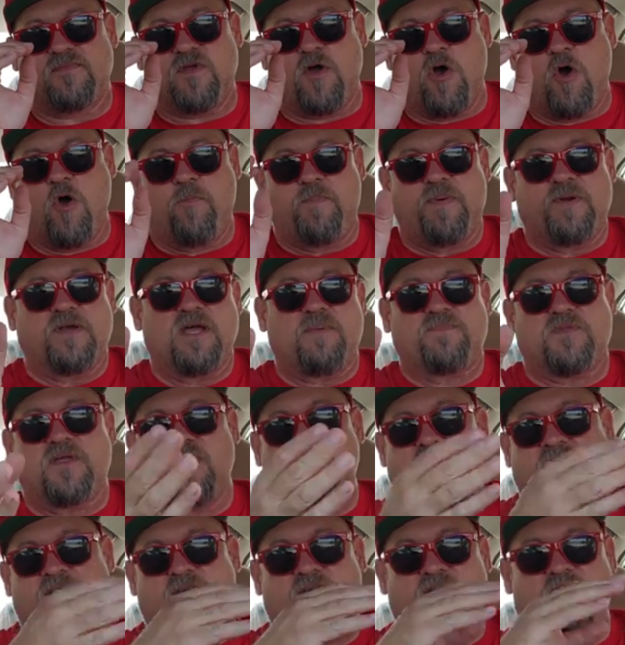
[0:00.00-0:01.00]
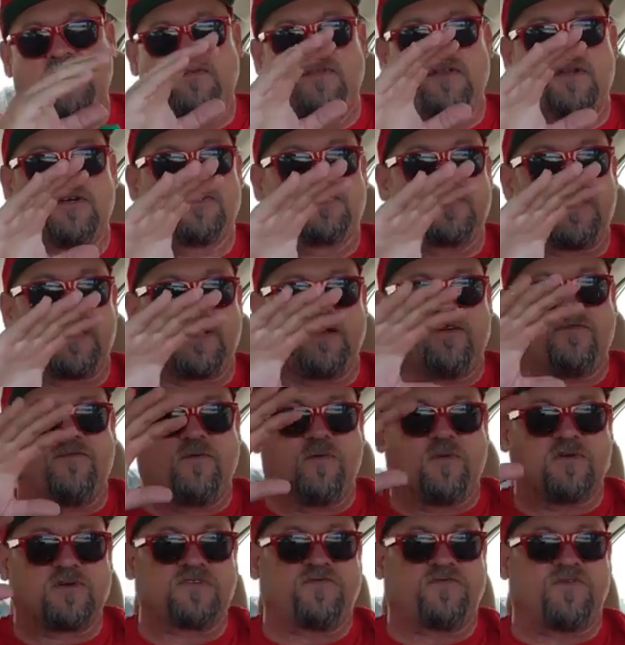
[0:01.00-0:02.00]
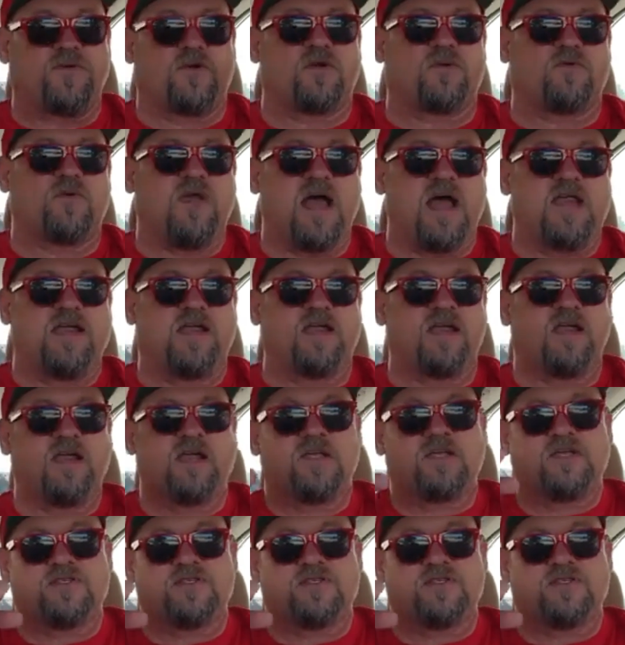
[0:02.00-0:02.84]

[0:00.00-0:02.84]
opened up there's like a force field around it.